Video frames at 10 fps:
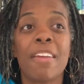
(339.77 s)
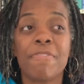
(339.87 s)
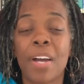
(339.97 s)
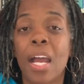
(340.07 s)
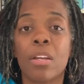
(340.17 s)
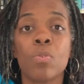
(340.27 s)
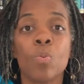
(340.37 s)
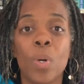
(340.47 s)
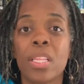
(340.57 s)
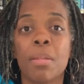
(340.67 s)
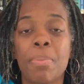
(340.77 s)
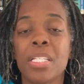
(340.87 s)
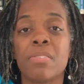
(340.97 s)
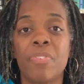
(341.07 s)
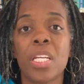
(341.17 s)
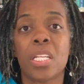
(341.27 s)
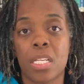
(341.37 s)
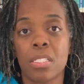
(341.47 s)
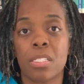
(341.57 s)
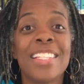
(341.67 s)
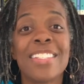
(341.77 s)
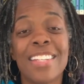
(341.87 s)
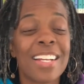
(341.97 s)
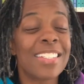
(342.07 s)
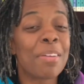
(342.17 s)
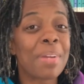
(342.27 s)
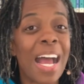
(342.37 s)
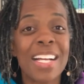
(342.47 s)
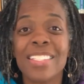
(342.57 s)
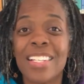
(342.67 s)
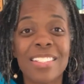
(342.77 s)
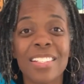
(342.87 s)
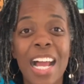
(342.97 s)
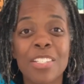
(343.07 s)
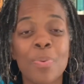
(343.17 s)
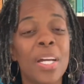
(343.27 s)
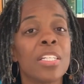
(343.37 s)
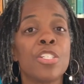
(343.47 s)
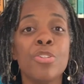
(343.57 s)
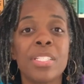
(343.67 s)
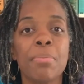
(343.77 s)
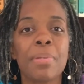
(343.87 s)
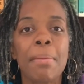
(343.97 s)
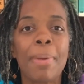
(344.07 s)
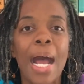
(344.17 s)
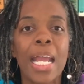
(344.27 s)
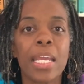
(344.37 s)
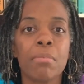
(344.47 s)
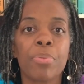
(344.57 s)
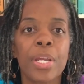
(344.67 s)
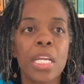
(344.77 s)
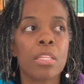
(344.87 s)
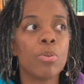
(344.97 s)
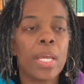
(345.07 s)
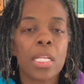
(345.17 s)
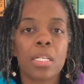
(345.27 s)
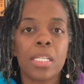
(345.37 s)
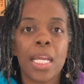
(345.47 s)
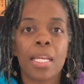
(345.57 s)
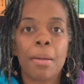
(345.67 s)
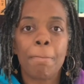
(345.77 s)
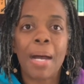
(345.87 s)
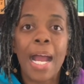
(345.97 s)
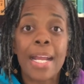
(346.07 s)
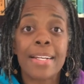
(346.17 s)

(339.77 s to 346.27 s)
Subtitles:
and find what the best fit is. This next step, guys, is the last one. You simply buy and breathe. You hit click, buy